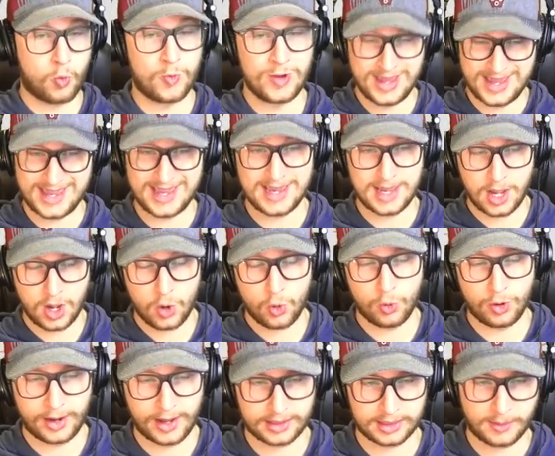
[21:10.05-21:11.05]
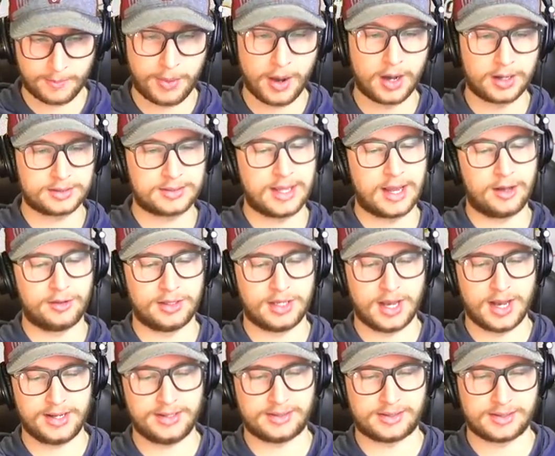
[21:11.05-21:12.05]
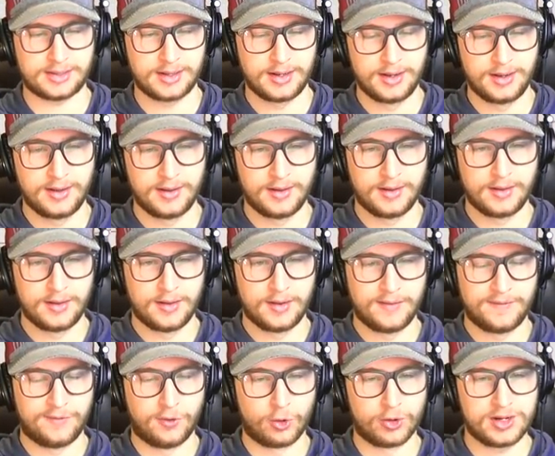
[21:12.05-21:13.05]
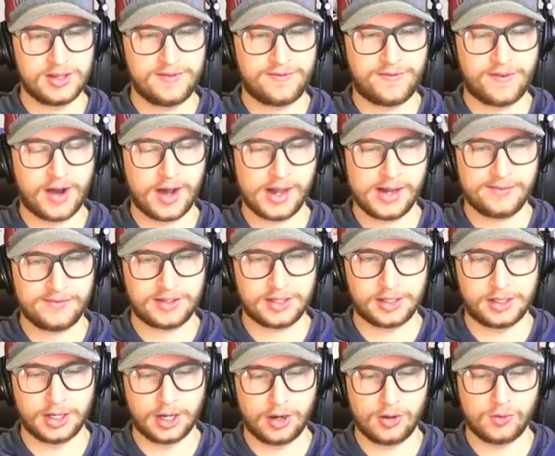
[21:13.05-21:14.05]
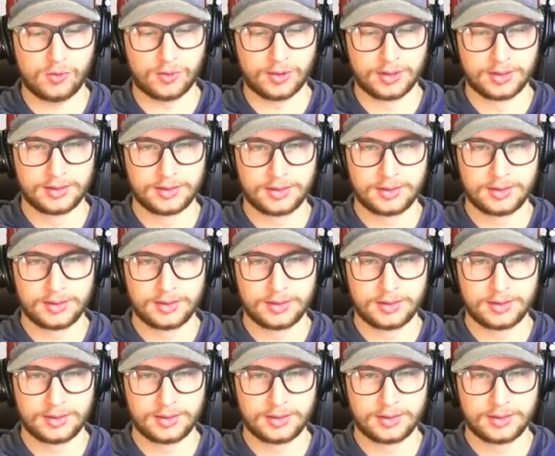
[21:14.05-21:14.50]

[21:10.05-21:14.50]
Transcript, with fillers: we will get the puck down the ice. 45 to go.